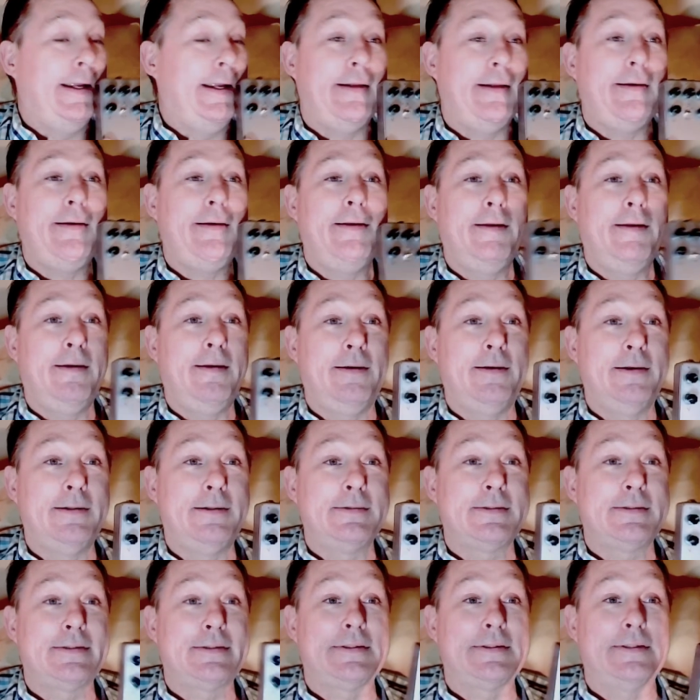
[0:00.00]
It
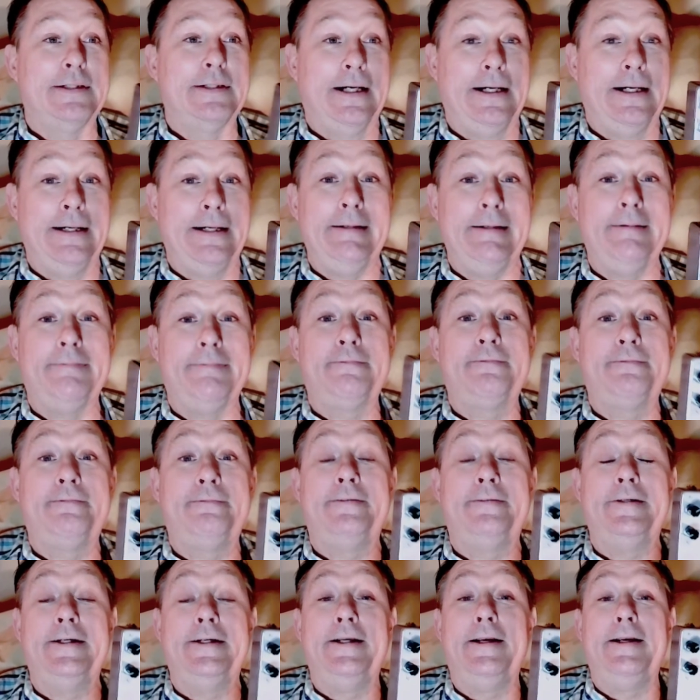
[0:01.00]
is a
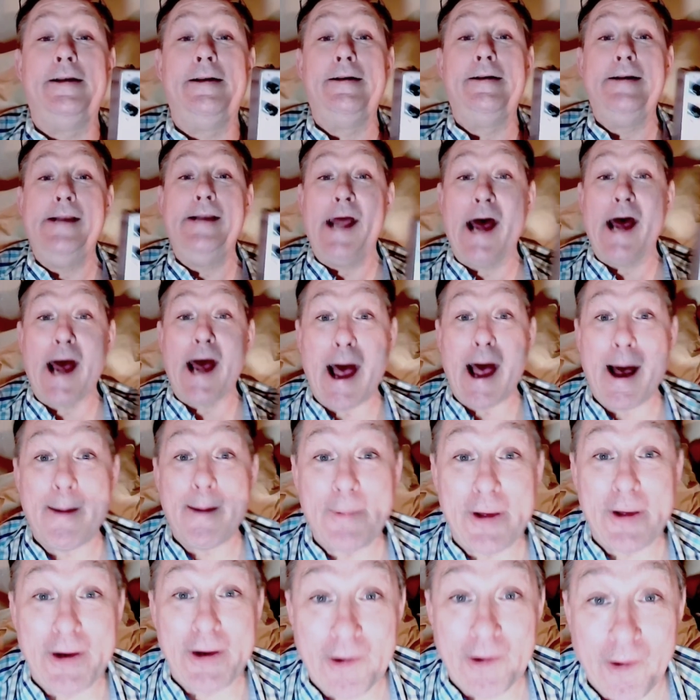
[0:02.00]

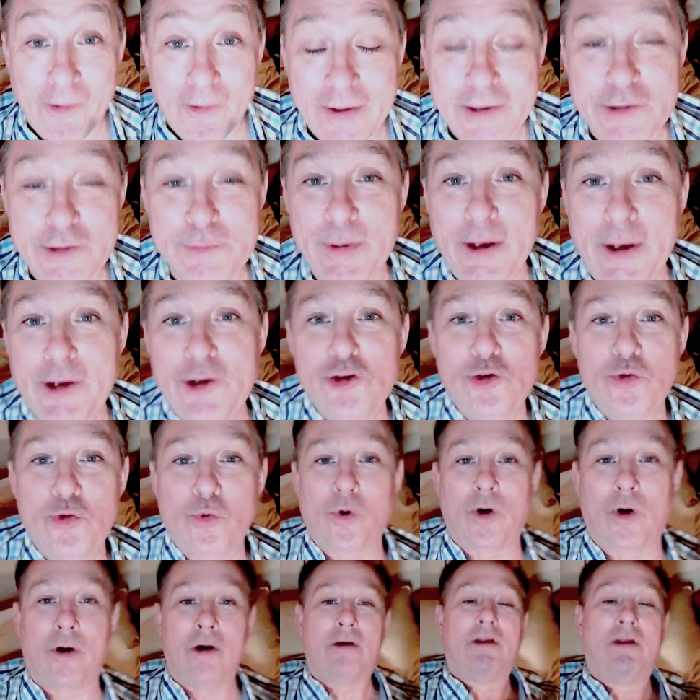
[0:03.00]
phenomenal, that's my new
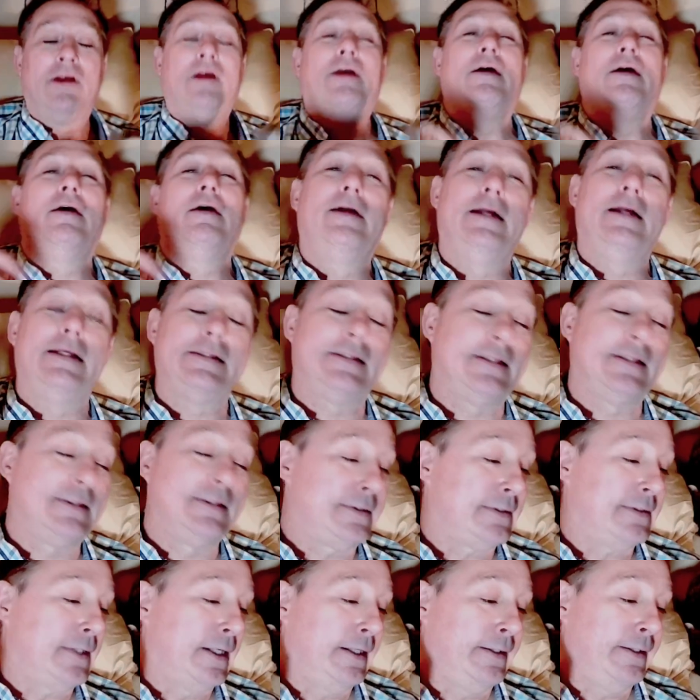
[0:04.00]
word. This
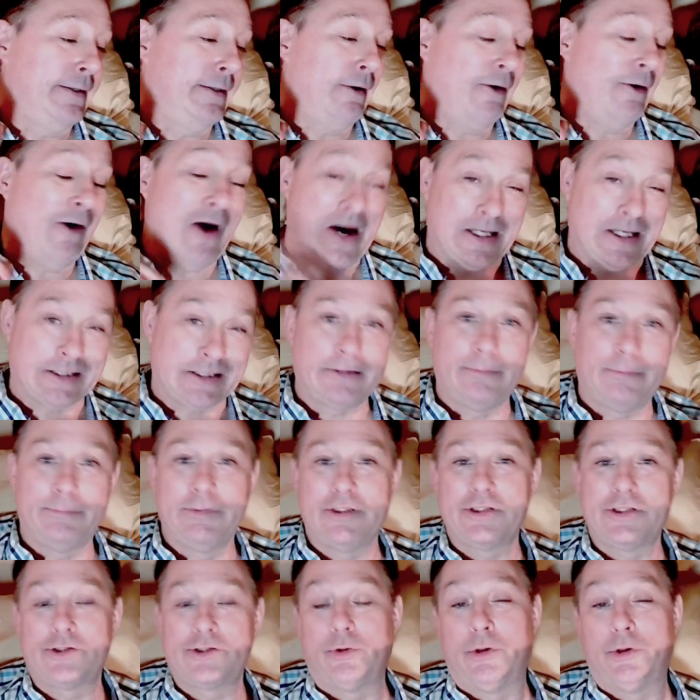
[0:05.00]
is an
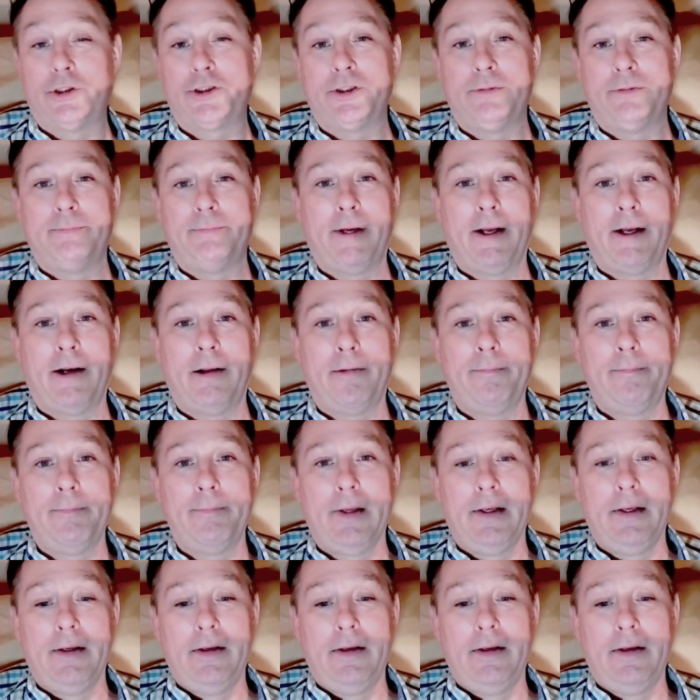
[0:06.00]
awesome distortion pedal.